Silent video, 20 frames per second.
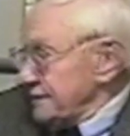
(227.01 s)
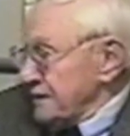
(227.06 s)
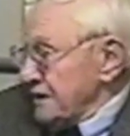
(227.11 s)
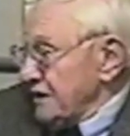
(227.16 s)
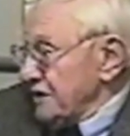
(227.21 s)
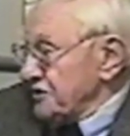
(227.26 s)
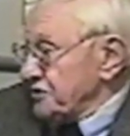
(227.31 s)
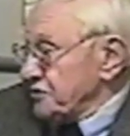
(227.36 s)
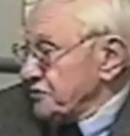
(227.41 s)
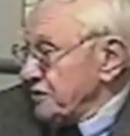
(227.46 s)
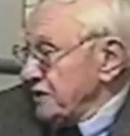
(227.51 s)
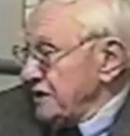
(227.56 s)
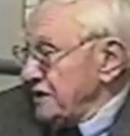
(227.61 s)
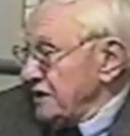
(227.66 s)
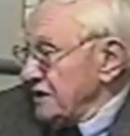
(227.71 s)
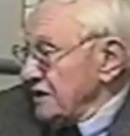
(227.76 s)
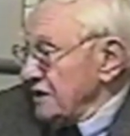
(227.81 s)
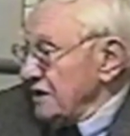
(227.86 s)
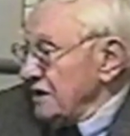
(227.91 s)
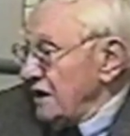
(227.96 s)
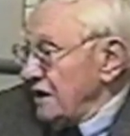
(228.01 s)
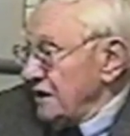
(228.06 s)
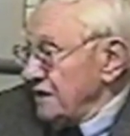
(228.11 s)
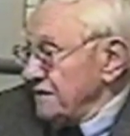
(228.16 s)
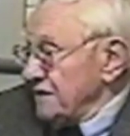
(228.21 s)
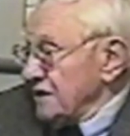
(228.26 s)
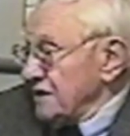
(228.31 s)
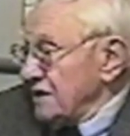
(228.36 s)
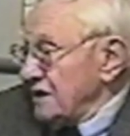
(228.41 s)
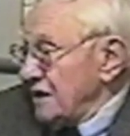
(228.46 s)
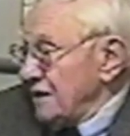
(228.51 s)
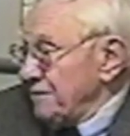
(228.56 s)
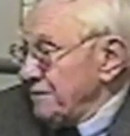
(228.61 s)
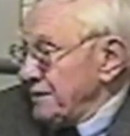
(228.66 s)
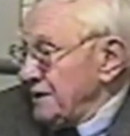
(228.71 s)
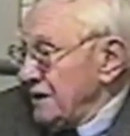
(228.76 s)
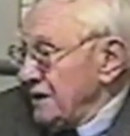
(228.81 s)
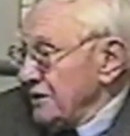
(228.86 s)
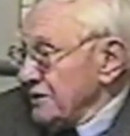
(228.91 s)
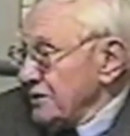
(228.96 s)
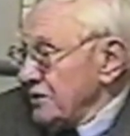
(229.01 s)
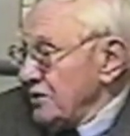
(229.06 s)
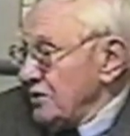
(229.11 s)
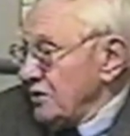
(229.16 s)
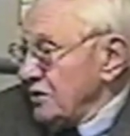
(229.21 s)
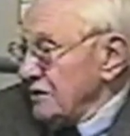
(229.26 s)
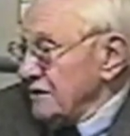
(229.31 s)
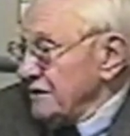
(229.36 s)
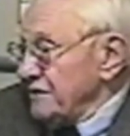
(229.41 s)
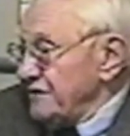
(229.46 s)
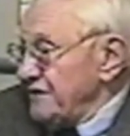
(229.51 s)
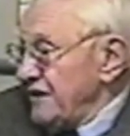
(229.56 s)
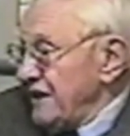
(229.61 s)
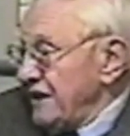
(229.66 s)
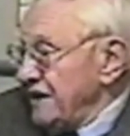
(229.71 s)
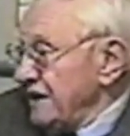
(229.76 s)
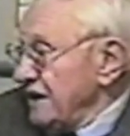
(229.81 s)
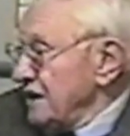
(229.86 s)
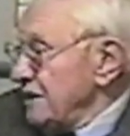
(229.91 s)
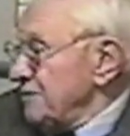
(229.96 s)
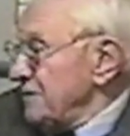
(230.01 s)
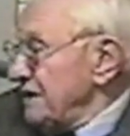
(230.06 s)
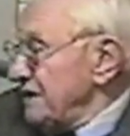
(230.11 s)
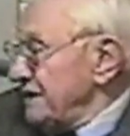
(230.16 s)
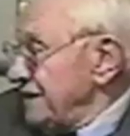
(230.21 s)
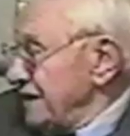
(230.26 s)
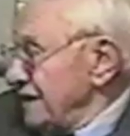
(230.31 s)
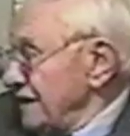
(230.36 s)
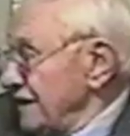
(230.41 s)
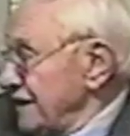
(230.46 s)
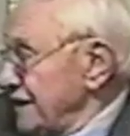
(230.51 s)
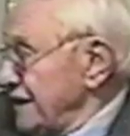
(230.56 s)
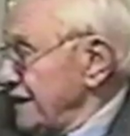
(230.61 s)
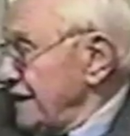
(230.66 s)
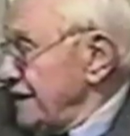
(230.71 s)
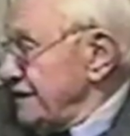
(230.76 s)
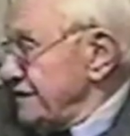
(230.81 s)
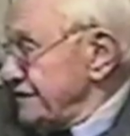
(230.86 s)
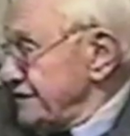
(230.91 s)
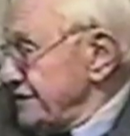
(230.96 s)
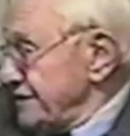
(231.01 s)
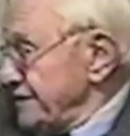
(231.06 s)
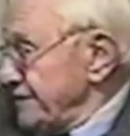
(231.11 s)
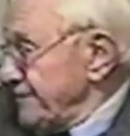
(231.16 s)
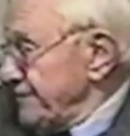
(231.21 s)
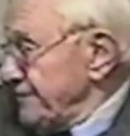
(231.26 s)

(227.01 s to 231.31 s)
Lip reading: excreted a lot of a compound called vanillomandelic acid,